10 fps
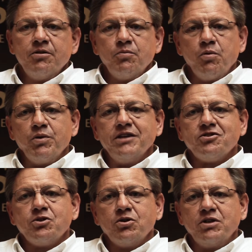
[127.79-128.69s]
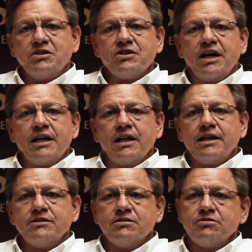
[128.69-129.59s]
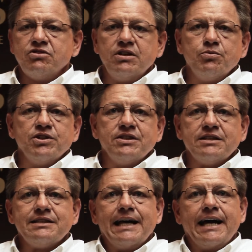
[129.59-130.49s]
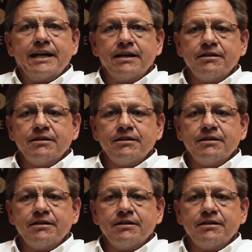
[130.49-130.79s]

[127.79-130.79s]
When we installed these skylights, she was ecstatic.